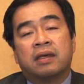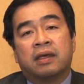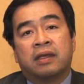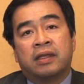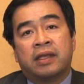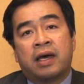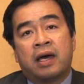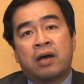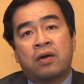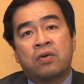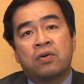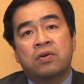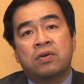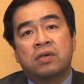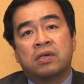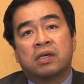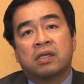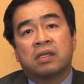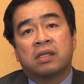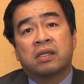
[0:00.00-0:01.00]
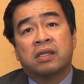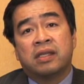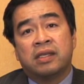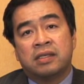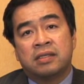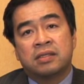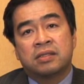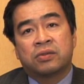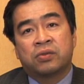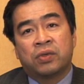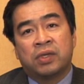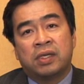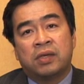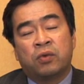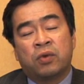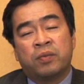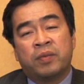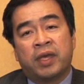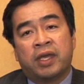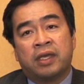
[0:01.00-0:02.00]
And now these three
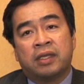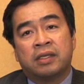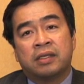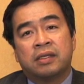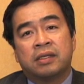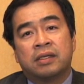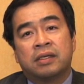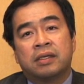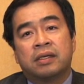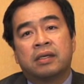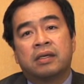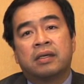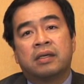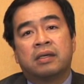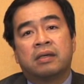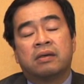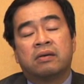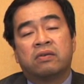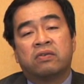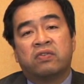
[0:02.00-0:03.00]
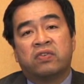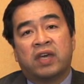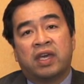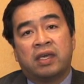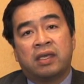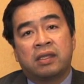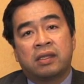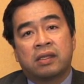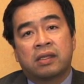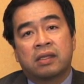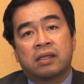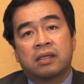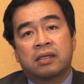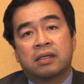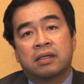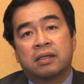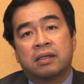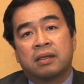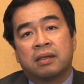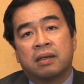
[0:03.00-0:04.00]
remain faith,
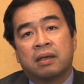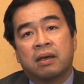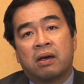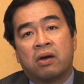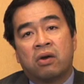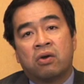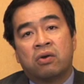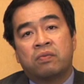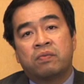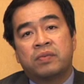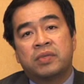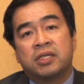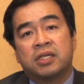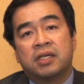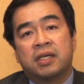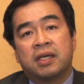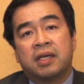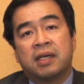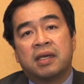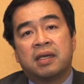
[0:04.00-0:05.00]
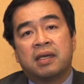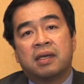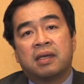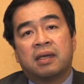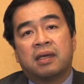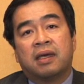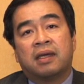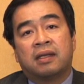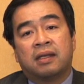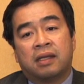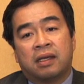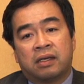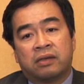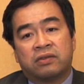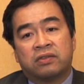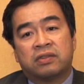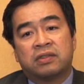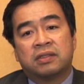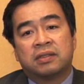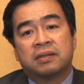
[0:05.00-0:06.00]
hope, and
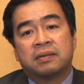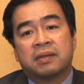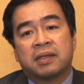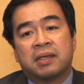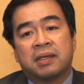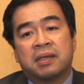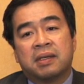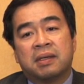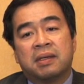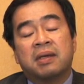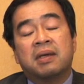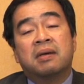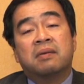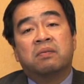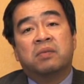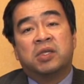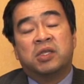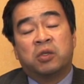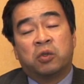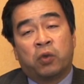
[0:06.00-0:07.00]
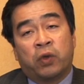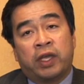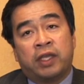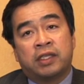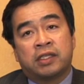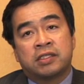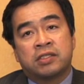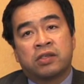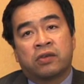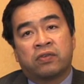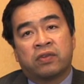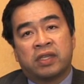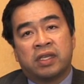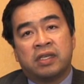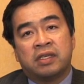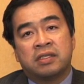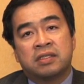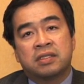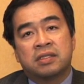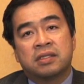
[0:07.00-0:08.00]
love. But the greatest of
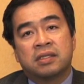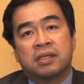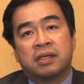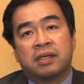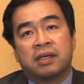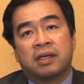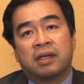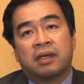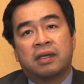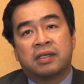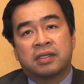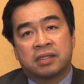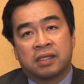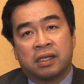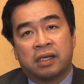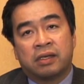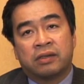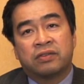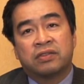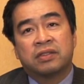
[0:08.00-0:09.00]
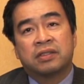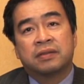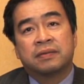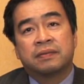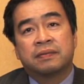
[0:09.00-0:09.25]
these is love.